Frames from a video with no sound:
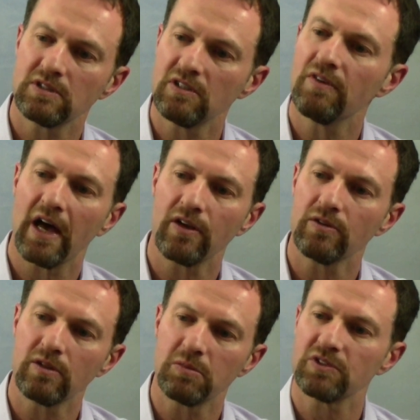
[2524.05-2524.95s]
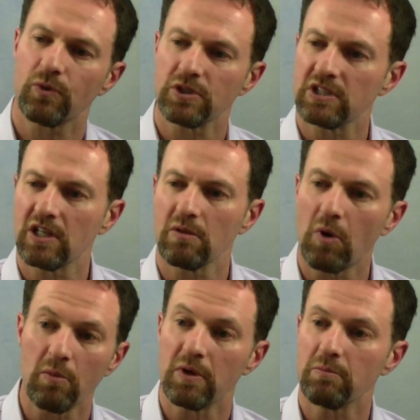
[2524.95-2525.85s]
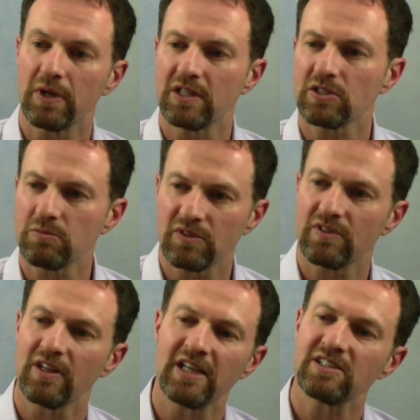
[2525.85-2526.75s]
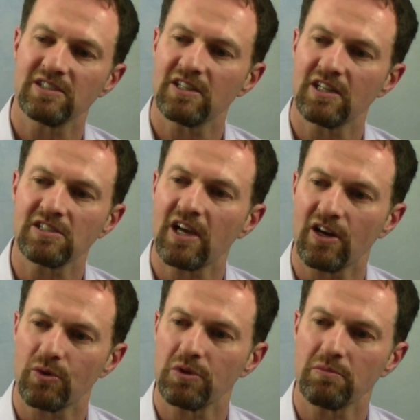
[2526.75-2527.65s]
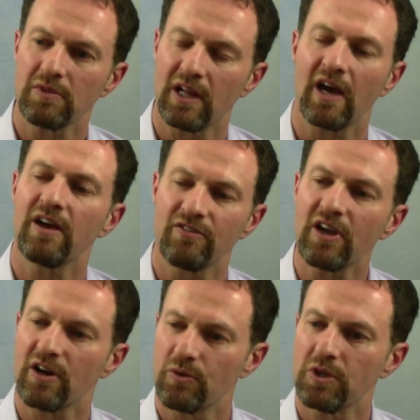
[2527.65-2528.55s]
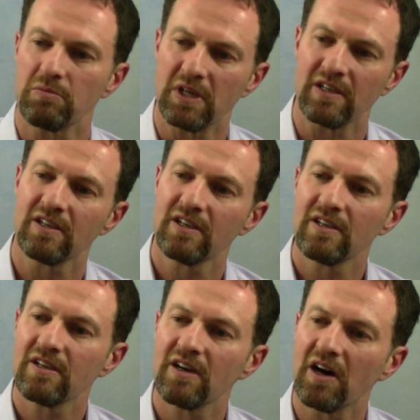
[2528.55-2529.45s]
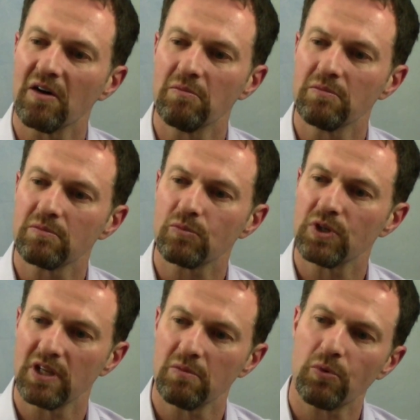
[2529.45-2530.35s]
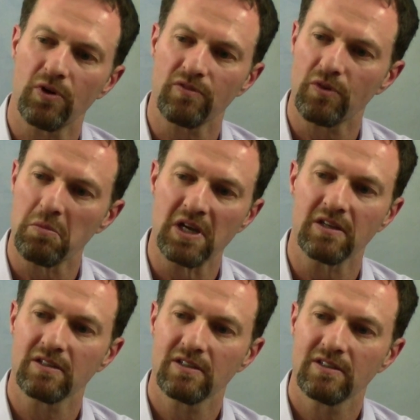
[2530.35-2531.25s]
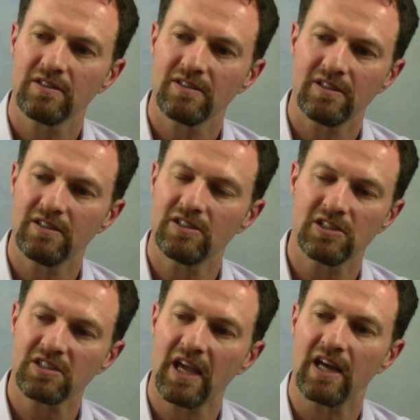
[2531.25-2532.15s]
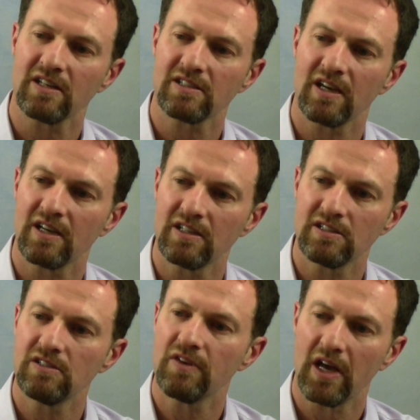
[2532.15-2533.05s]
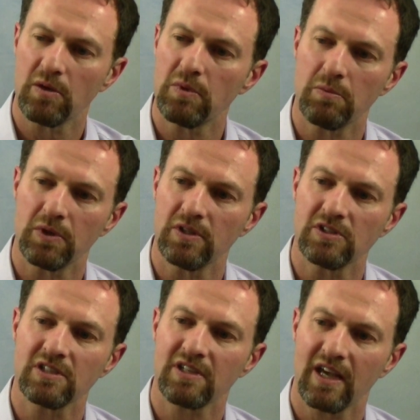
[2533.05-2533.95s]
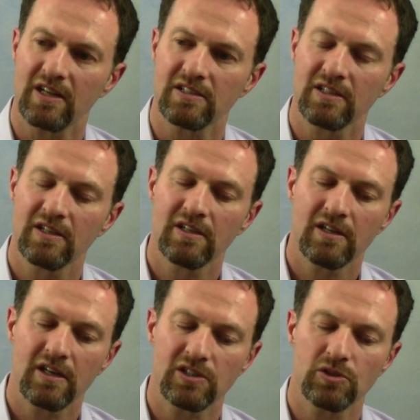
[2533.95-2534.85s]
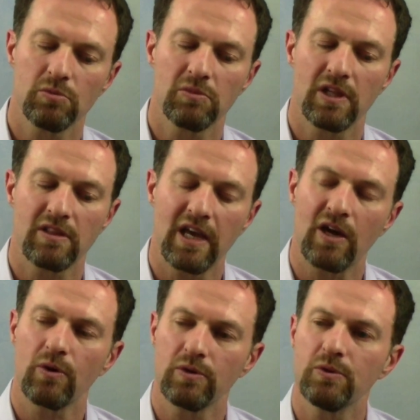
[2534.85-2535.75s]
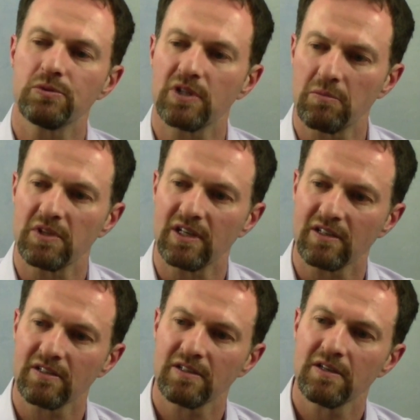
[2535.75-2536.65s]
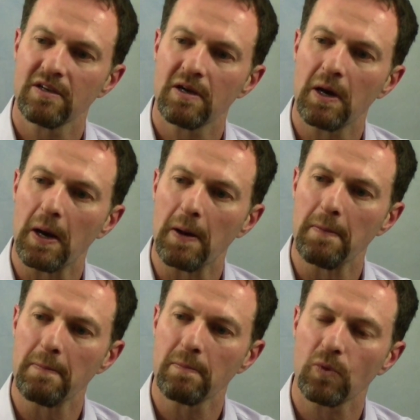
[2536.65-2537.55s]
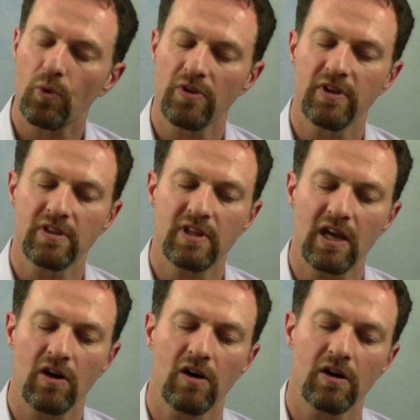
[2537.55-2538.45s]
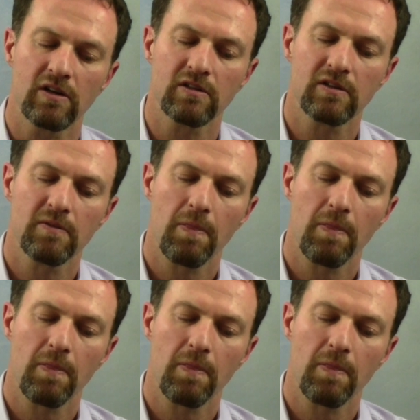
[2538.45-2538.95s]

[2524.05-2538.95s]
devalued. The misfortune in the moment, but in terms of the lessons that it's carried with, that I have carried with me, really important for me. You just can't devalue people. You just can't assume that they owe you something, or that they are